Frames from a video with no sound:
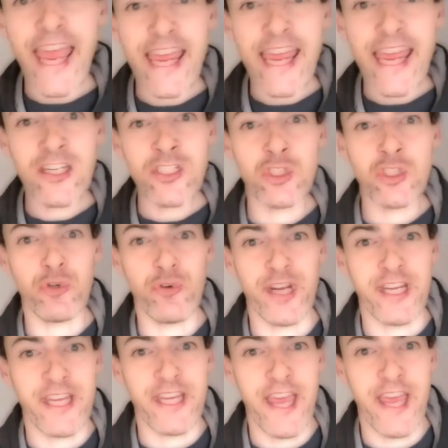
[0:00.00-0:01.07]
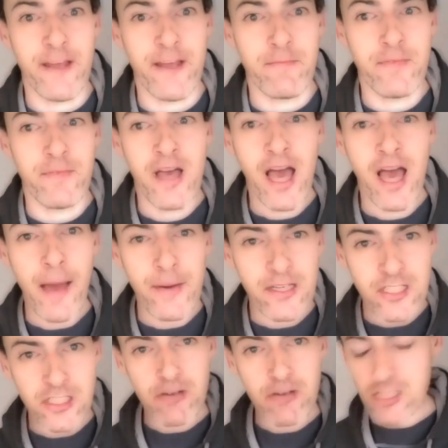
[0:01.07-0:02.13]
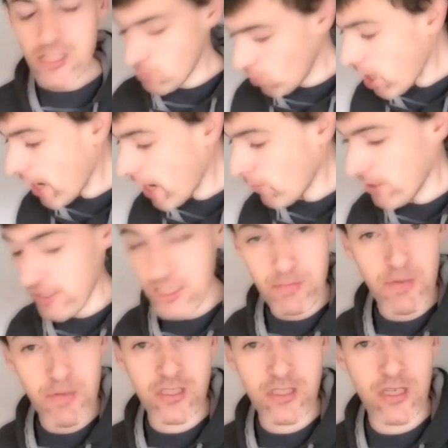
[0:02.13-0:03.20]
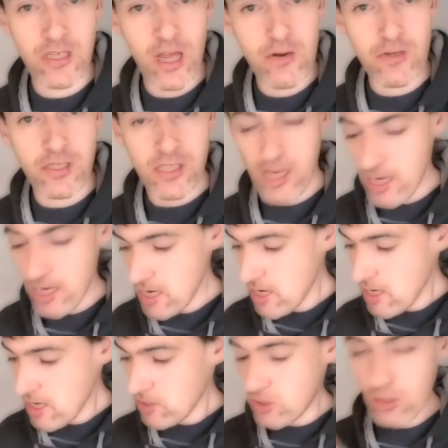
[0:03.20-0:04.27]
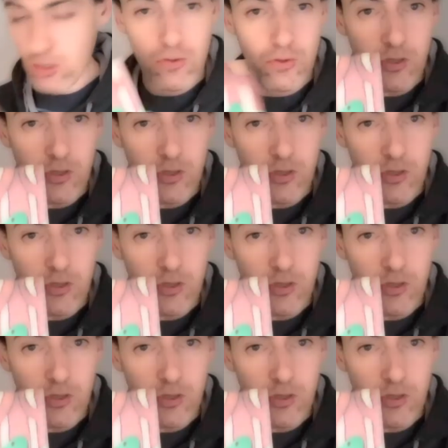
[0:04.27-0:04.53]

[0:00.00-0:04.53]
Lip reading: injuring him. I mean, seriously, what I want is Mr. Nosey to